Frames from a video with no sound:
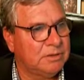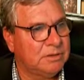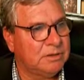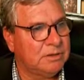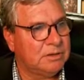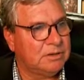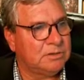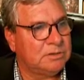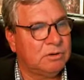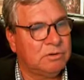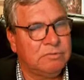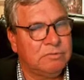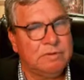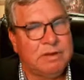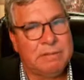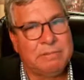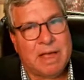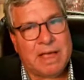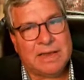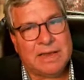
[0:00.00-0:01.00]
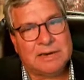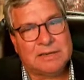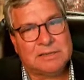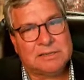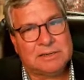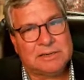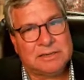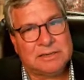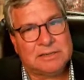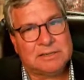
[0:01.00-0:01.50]
So V
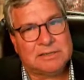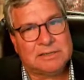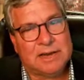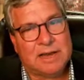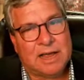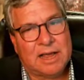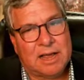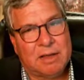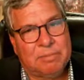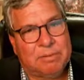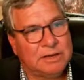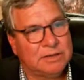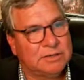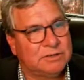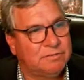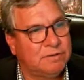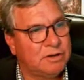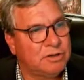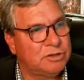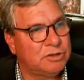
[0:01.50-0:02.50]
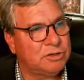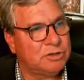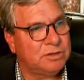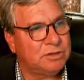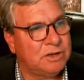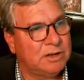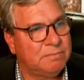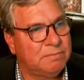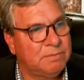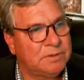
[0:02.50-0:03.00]
minus is a complex function
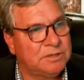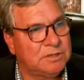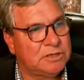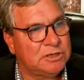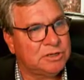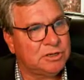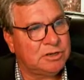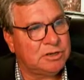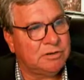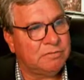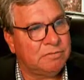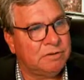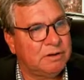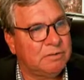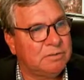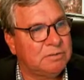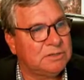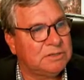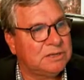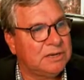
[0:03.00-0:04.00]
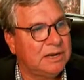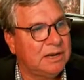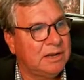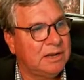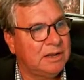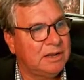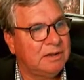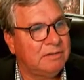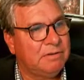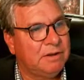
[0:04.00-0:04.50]
of position and frequency.
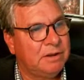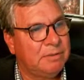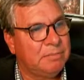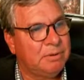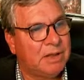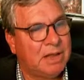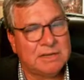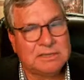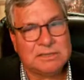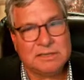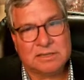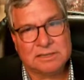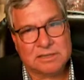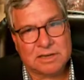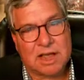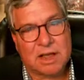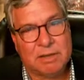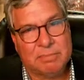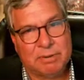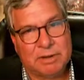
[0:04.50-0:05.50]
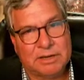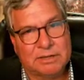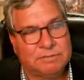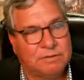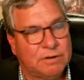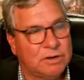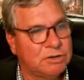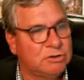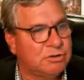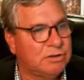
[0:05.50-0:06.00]
V plus is a complex
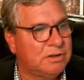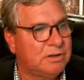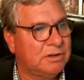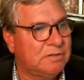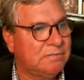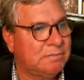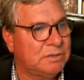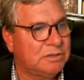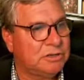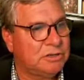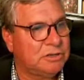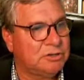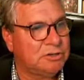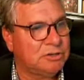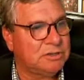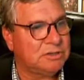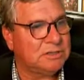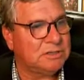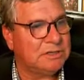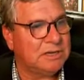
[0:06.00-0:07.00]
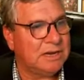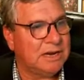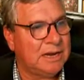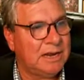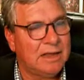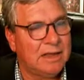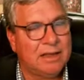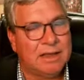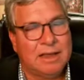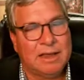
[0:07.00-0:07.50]
function of position
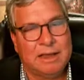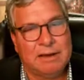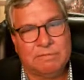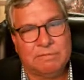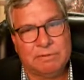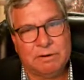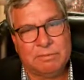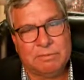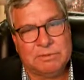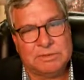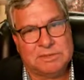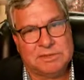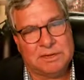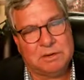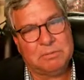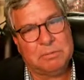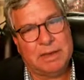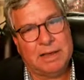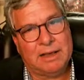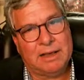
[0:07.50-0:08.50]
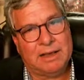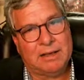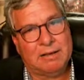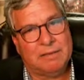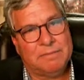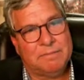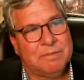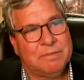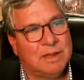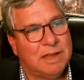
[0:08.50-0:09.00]
z and frequency omega.
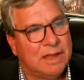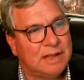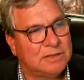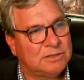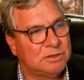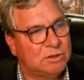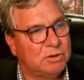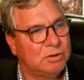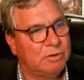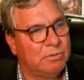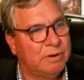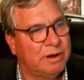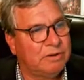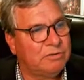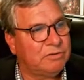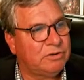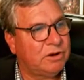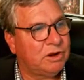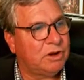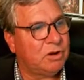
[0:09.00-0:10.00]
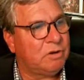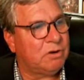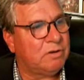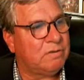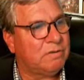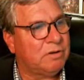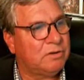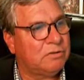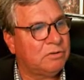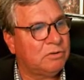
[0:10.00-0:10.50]
And so the ratio
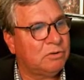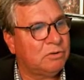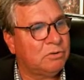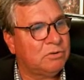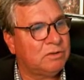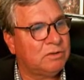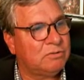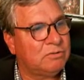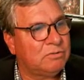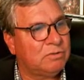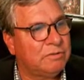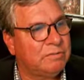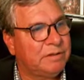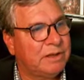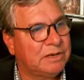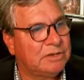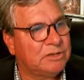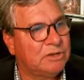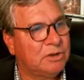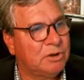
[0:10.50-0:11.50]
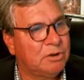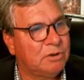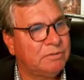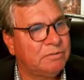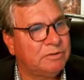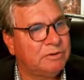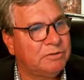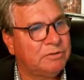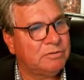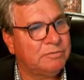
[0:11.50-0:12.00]
of the two, this reflection
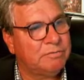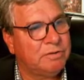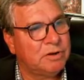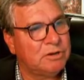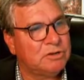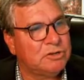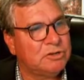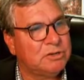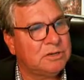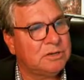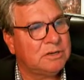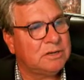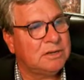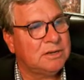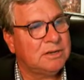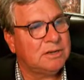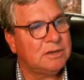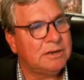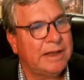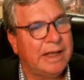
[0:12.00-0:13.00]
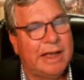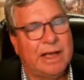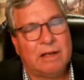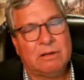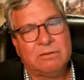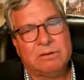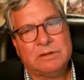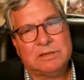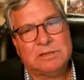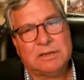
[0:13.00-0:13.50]
coefficient function,
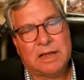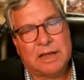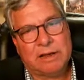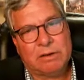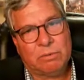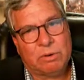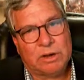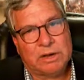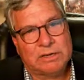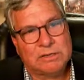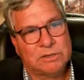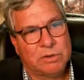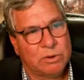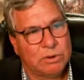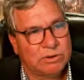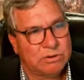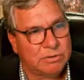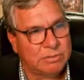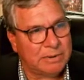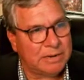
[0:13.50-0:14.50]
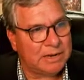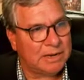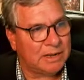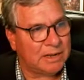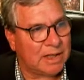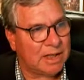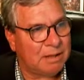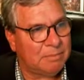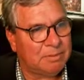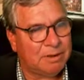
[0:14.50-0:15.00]
now is likewise going to be a
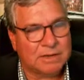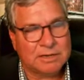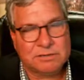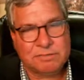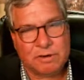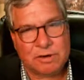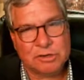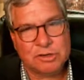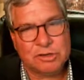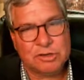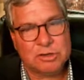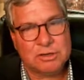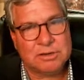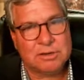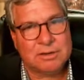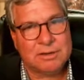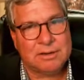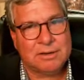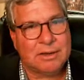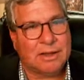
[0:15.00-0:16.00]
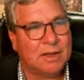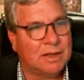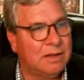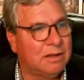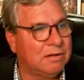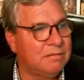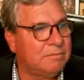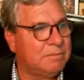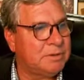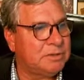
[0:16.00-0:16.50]
complex function
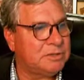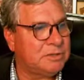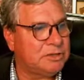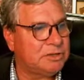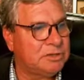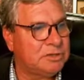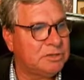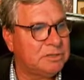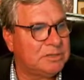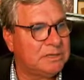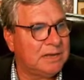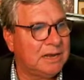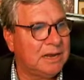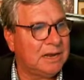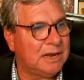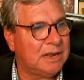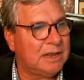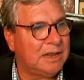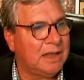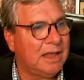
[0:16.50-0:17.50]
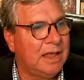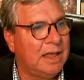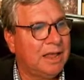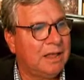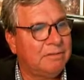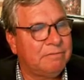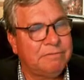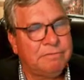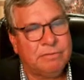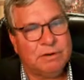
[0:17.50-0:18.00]
of position z
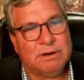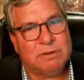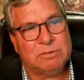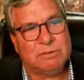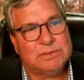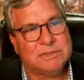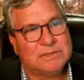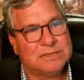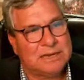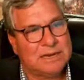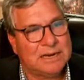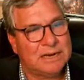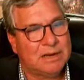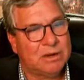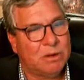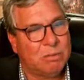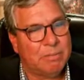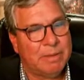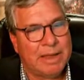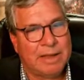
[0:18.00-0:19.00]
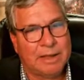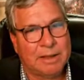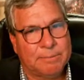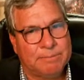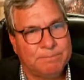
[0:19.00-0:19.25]
and frequency omega.